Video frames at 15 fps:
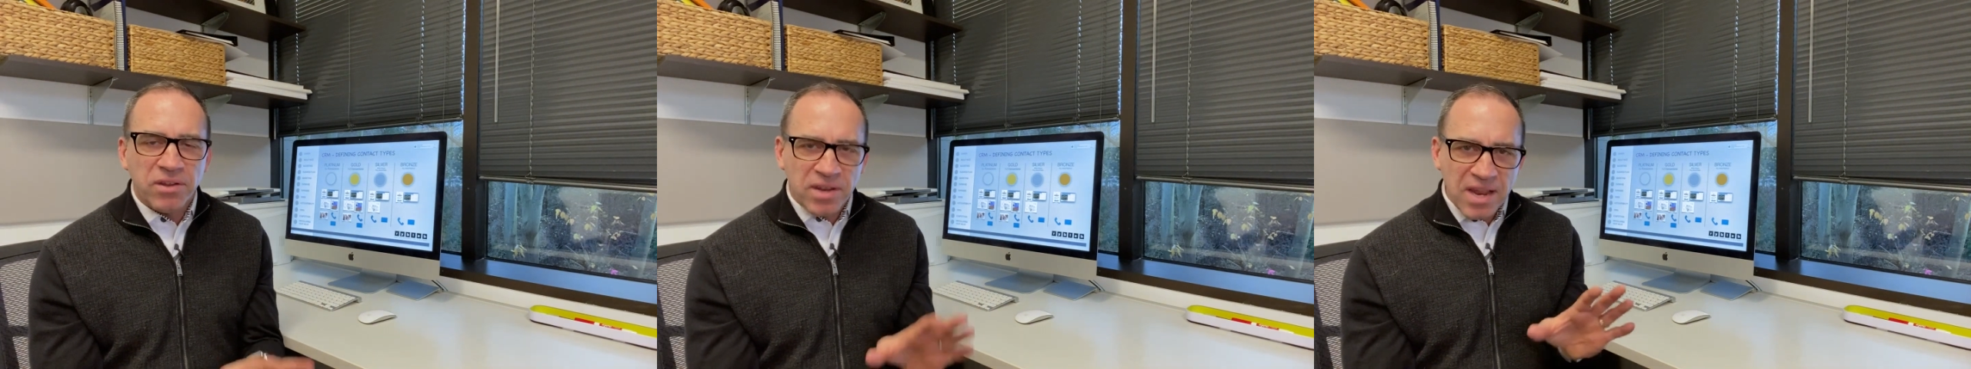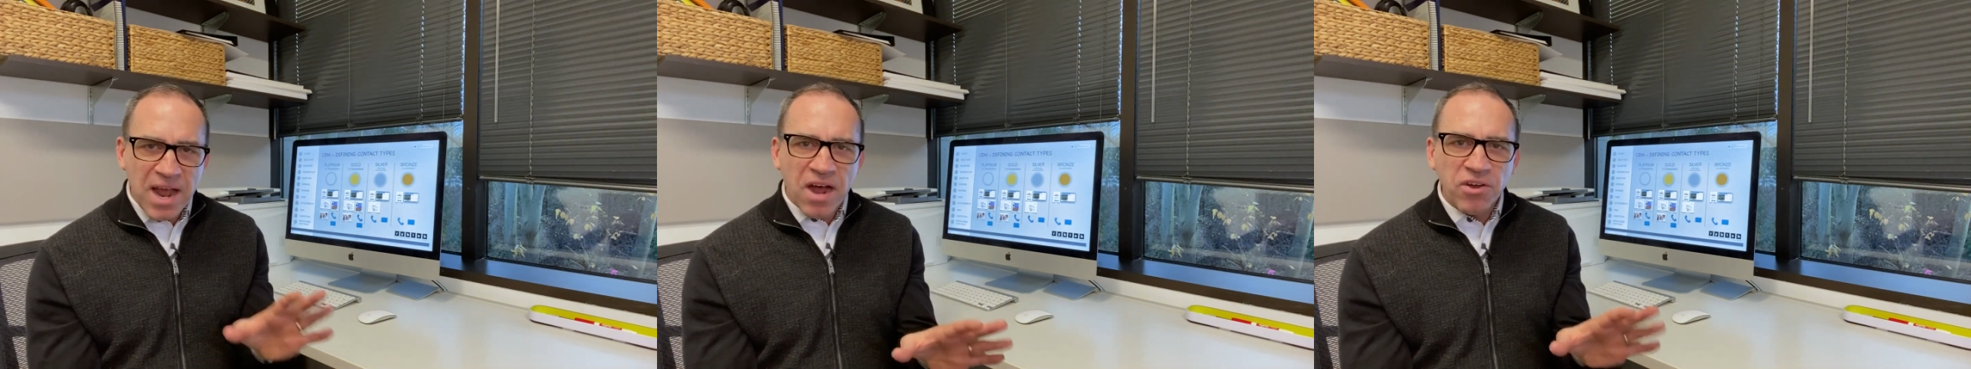
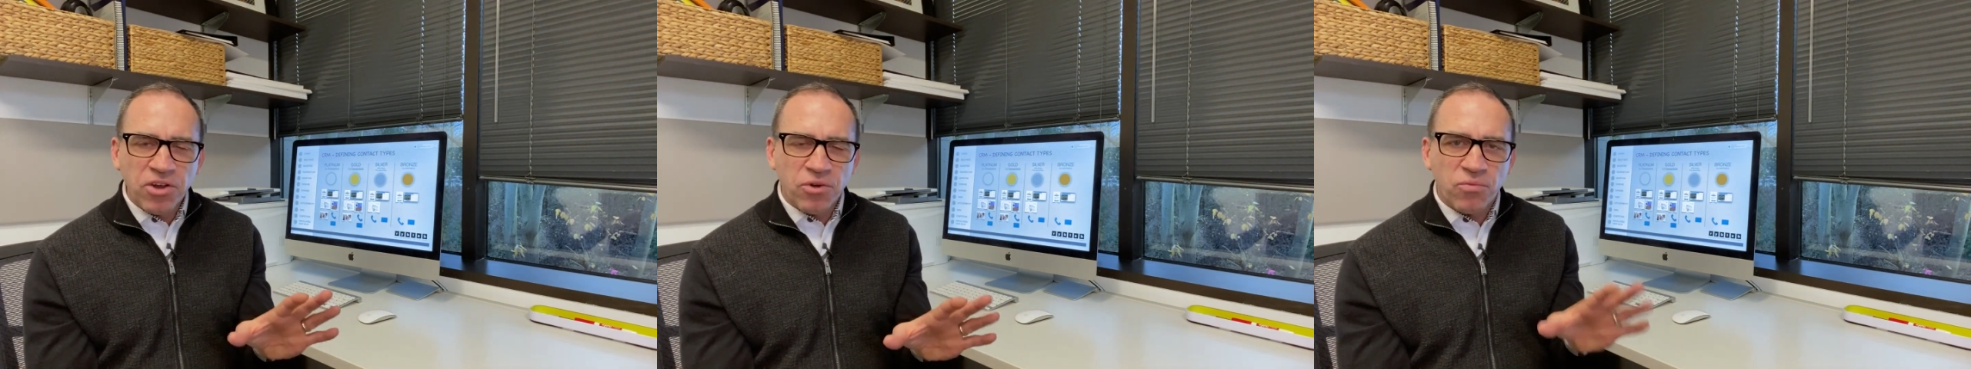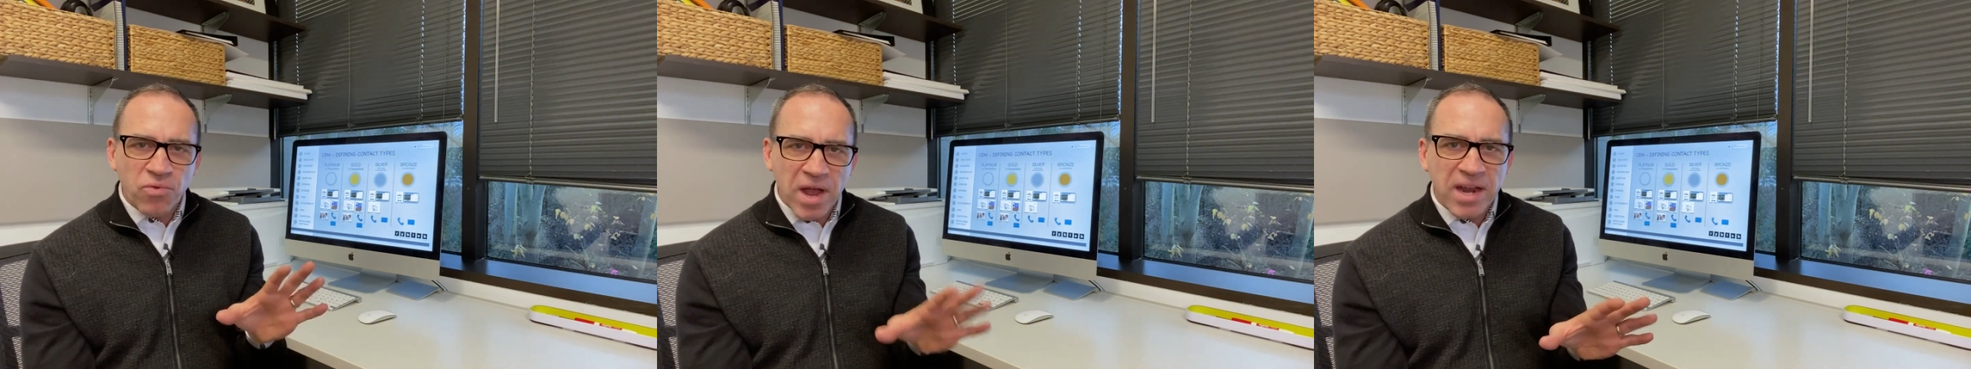Now
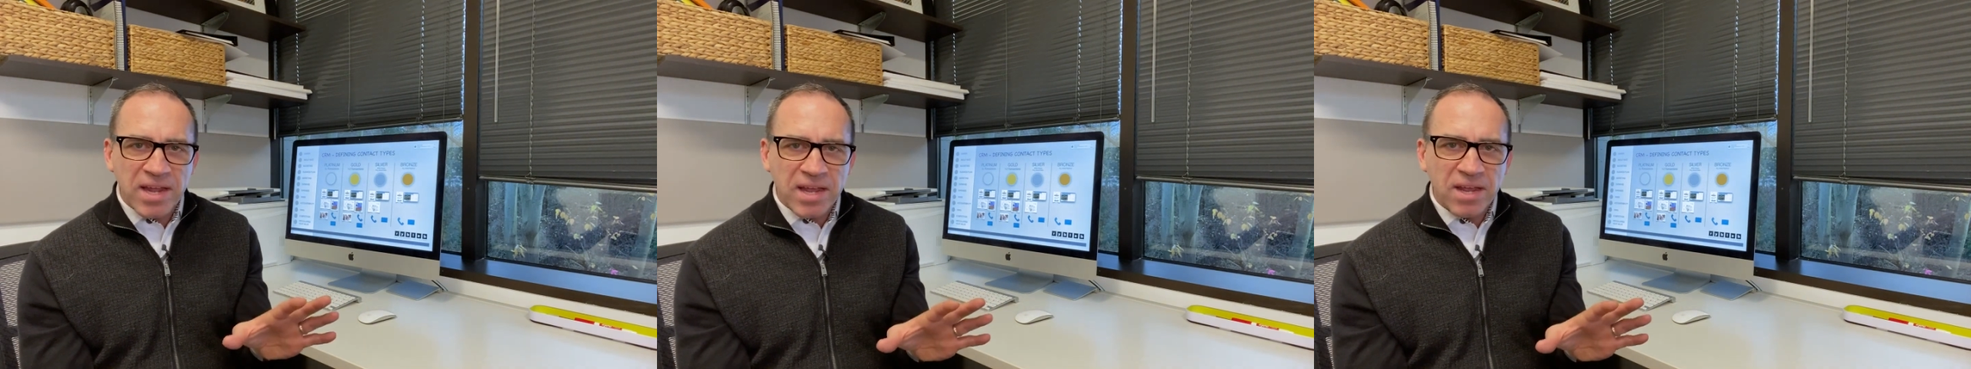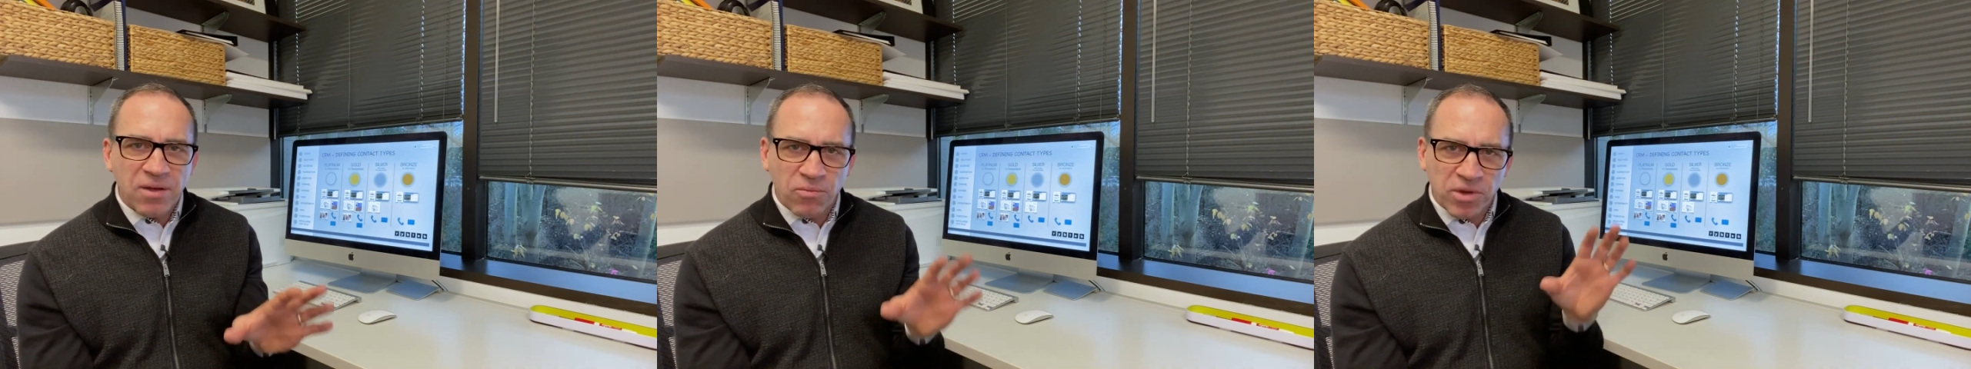you're
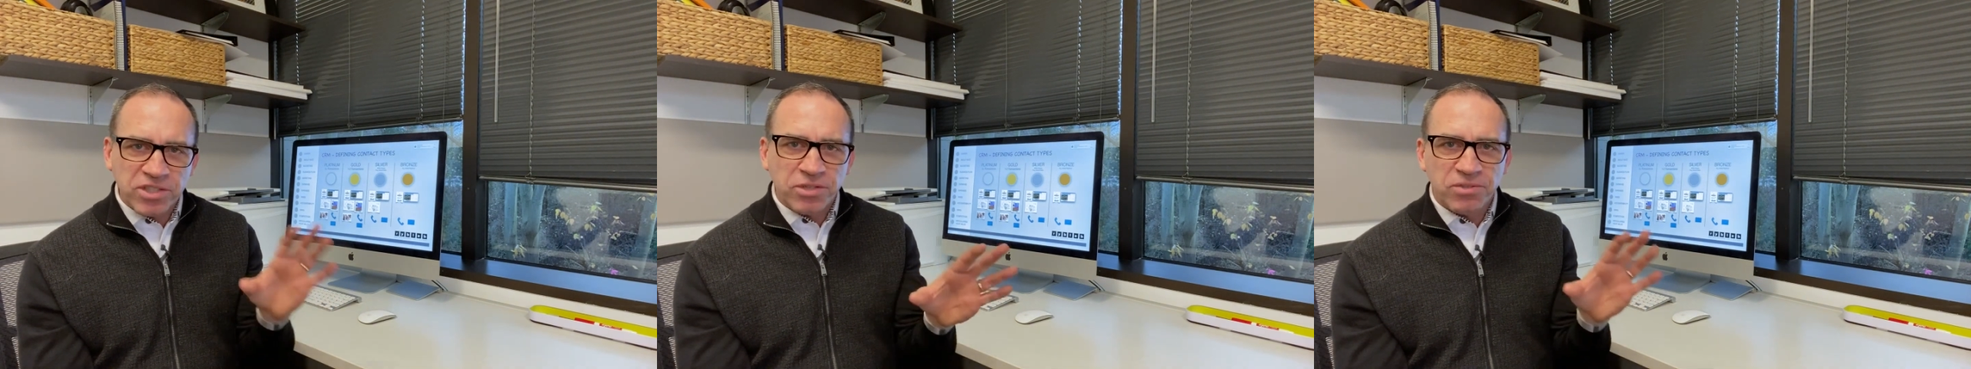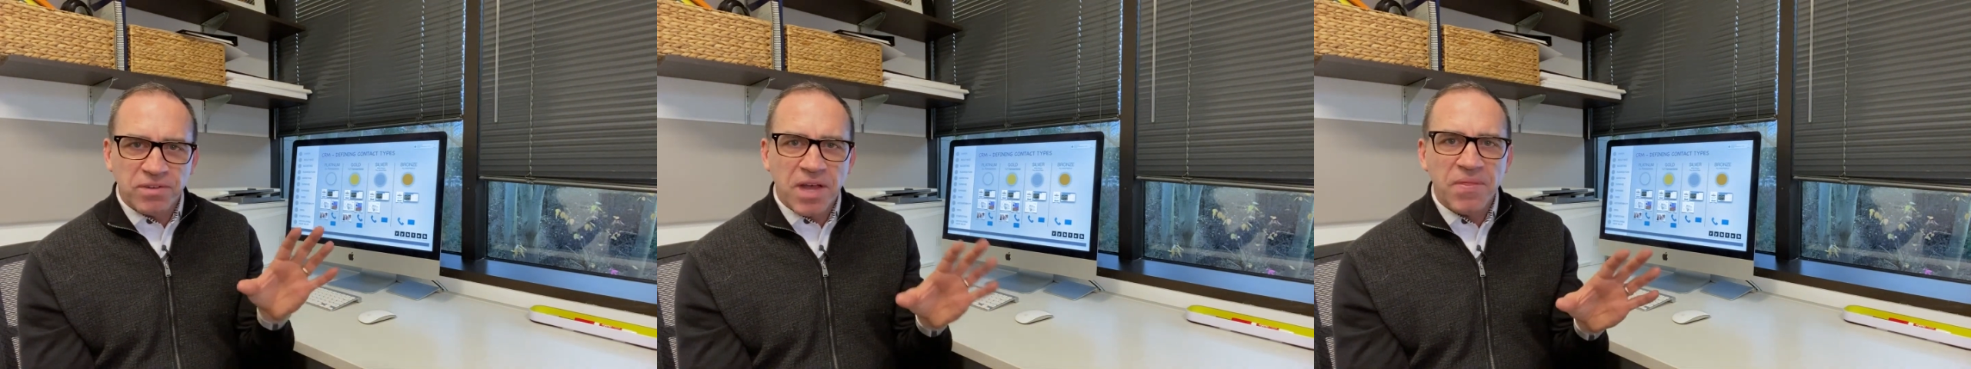ready,
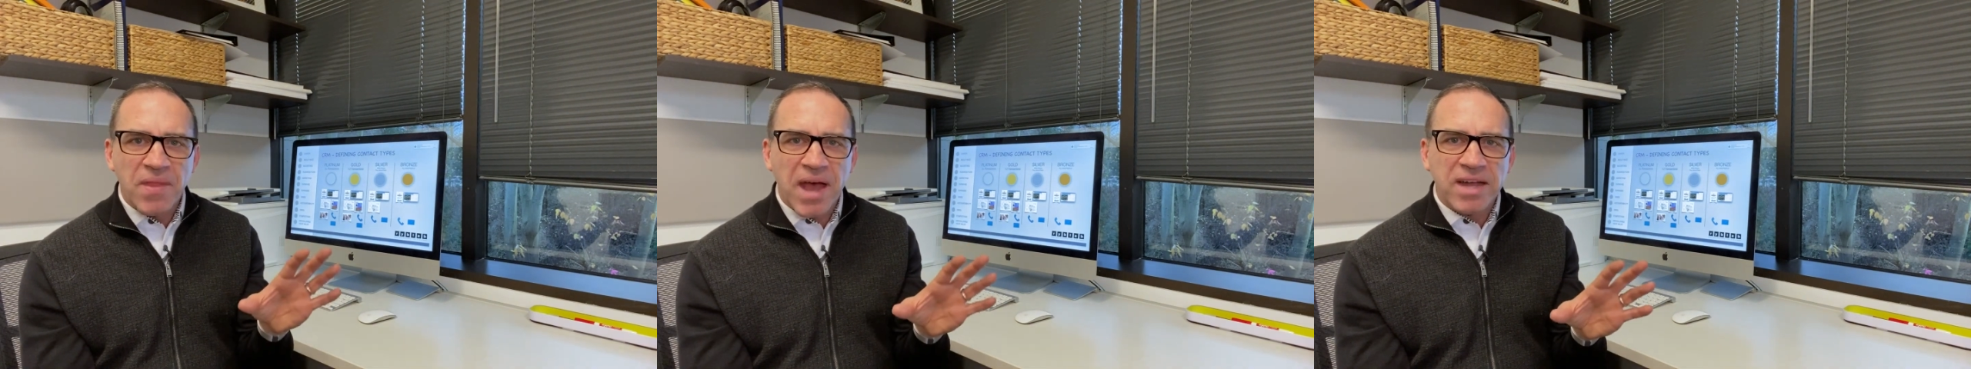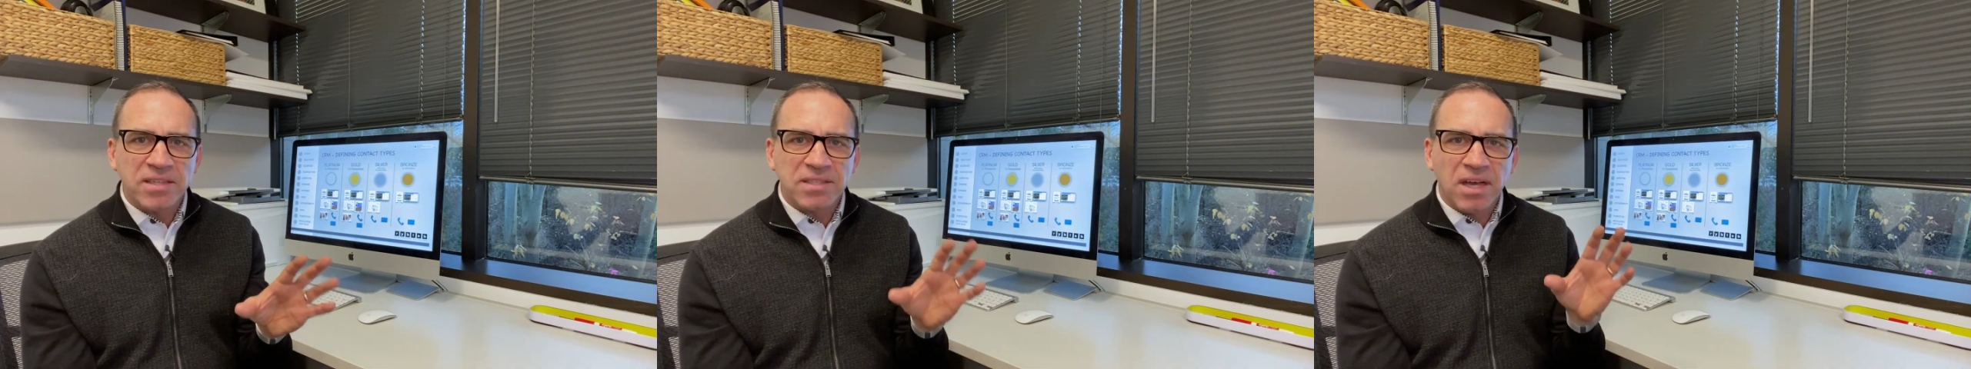once you've done
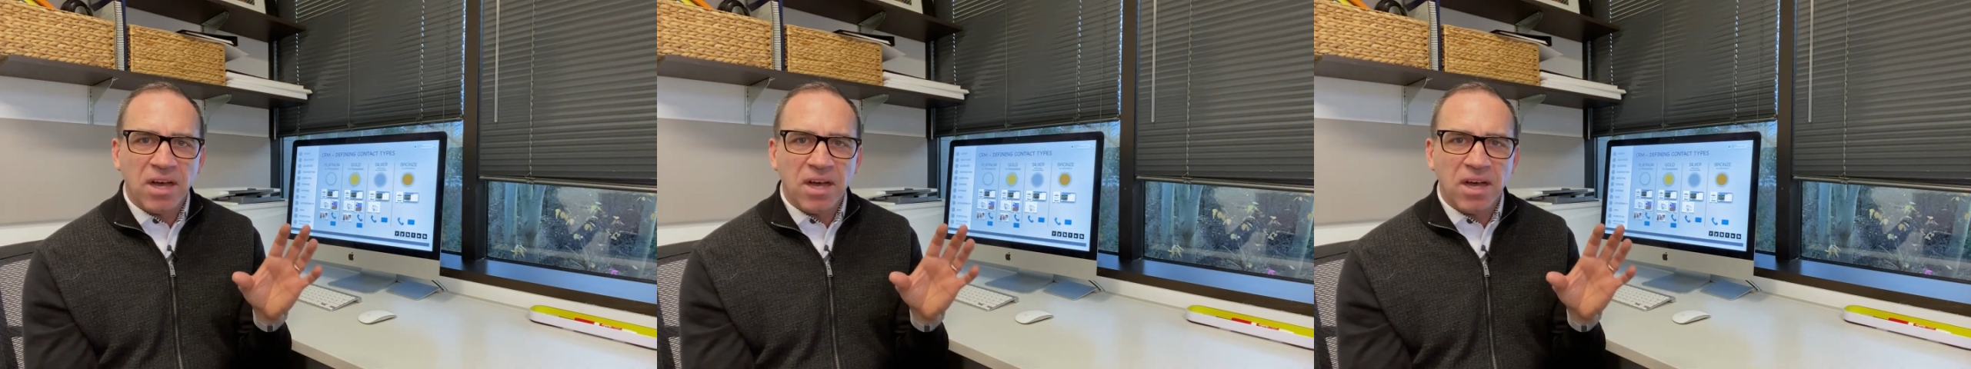that,